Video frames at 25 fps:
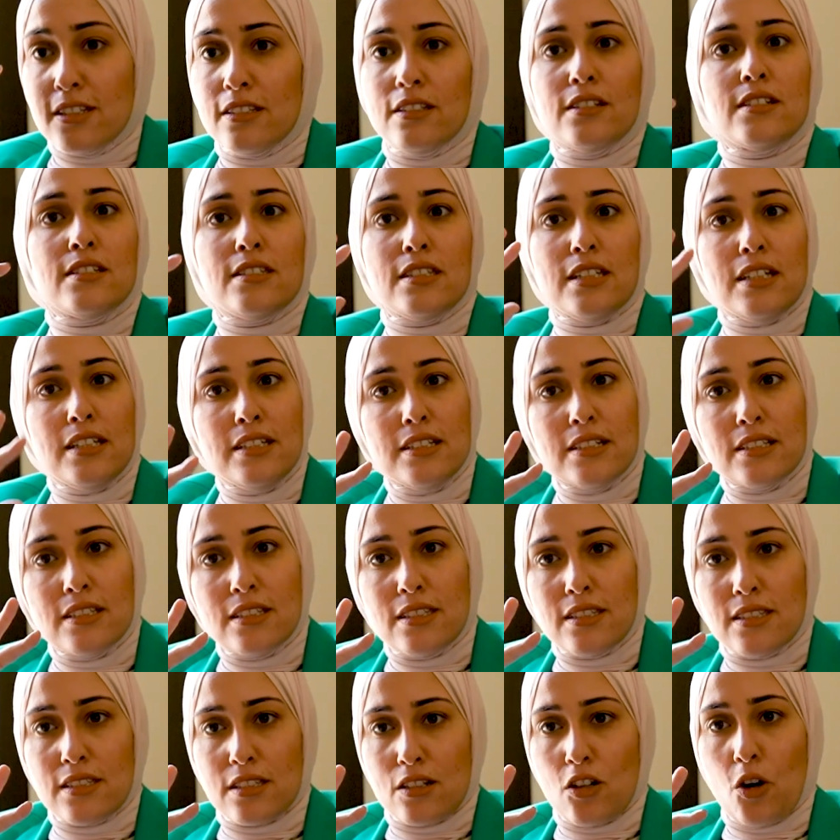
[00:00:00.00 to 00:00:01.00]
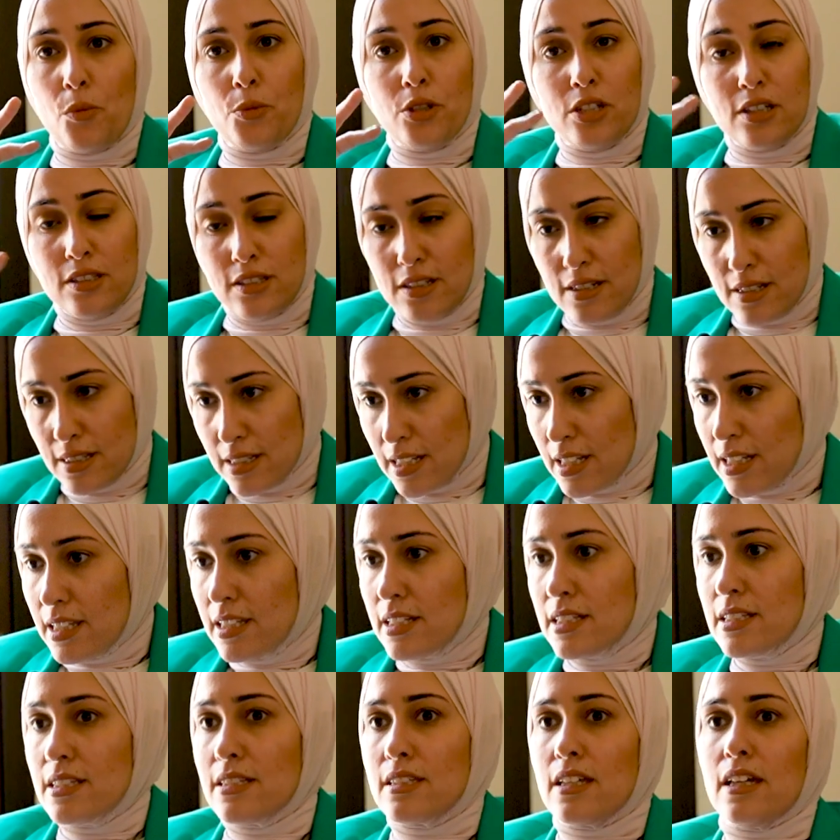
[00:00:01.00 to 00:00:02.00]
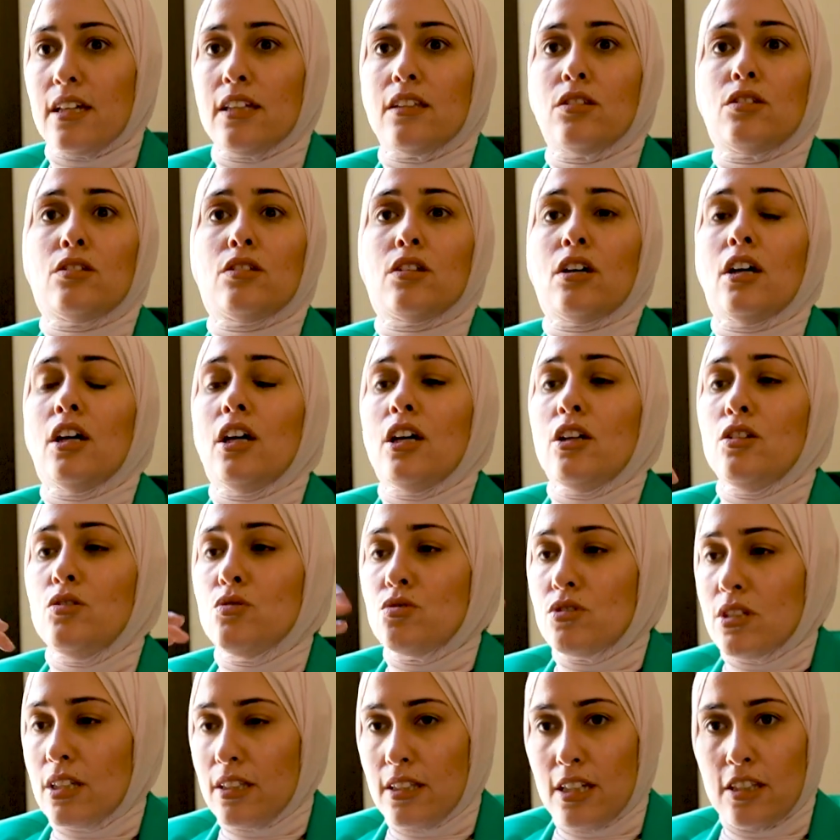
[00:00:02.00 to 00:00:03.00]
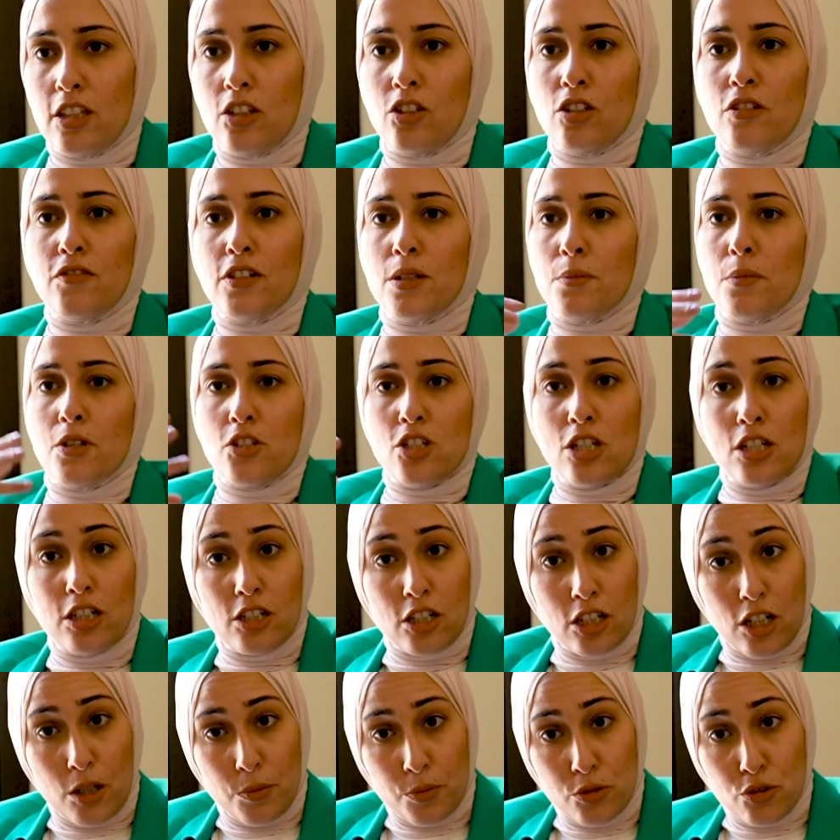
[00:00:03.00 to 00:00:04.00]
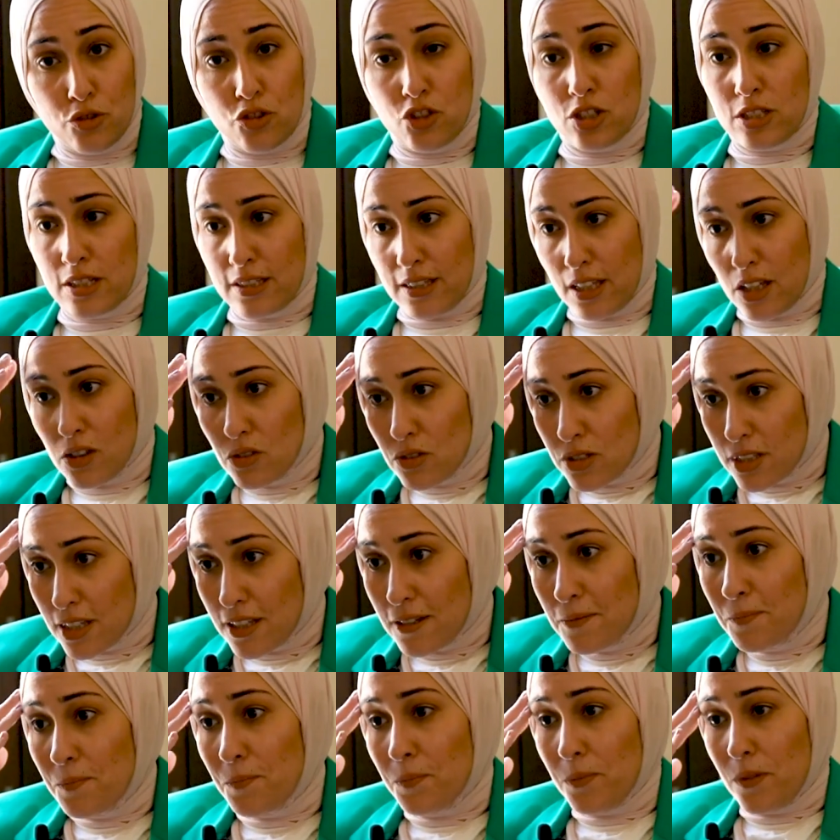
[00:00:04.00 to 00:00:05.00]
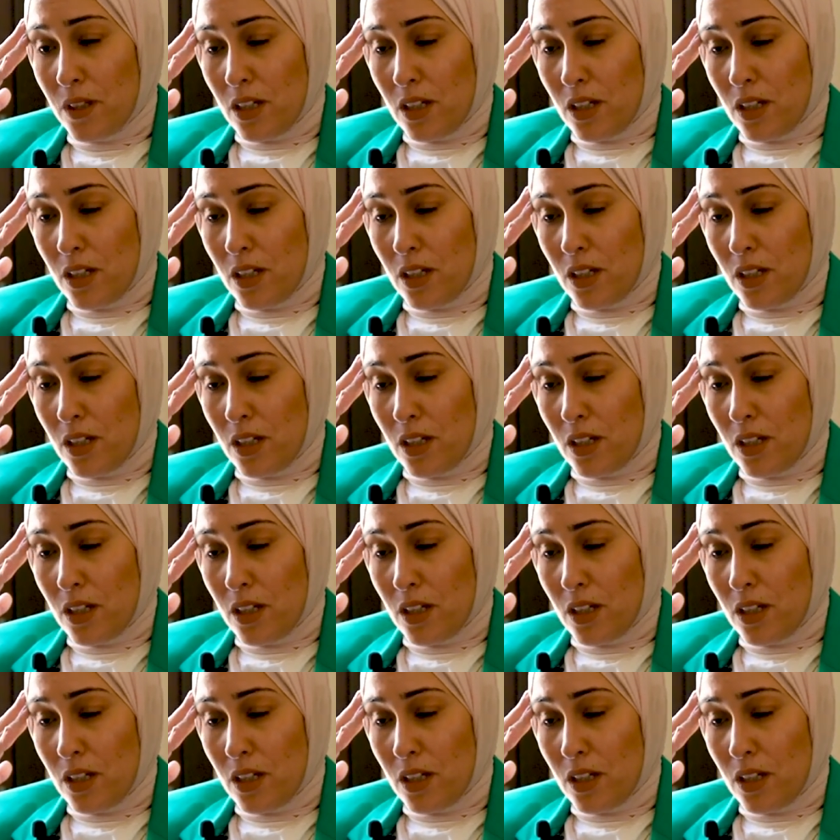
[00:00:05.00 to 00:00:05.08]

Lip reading: in resilience, community resilience, and using data-driven and machine learning approaches at AUC,